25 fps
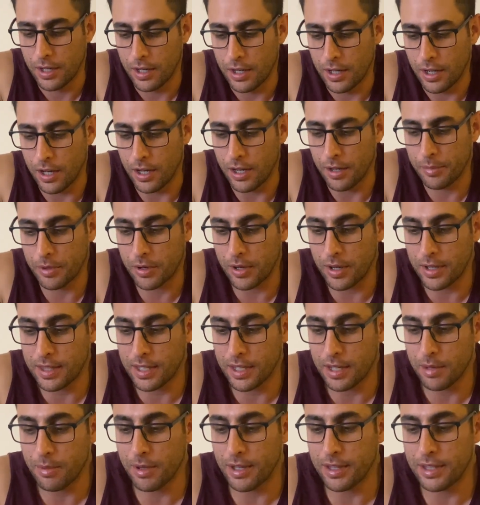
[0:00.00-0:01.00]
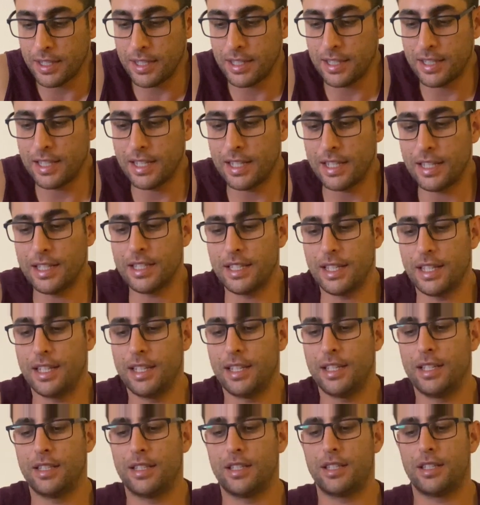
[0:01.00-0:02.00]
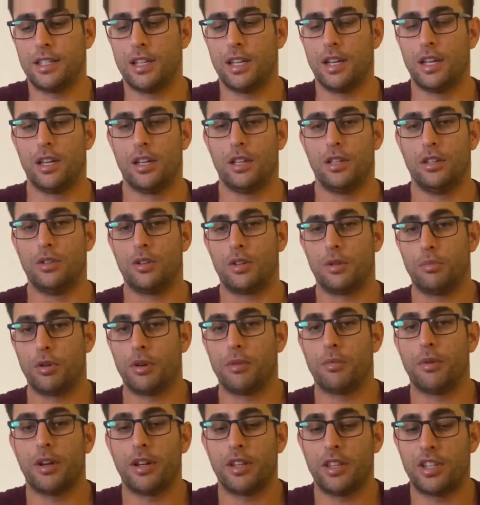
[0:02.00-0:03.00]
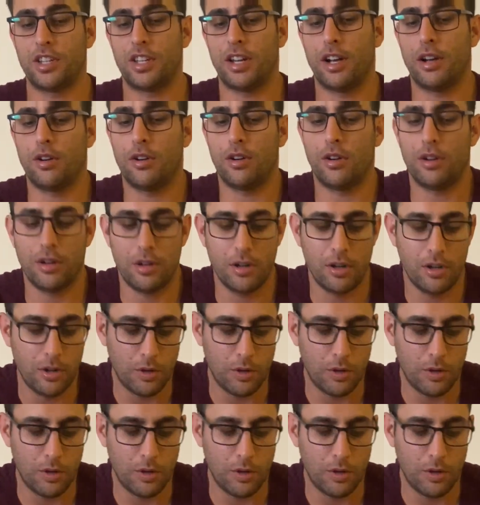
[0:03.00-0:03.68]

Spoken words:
The great thing about these things is you can put them on in the shower,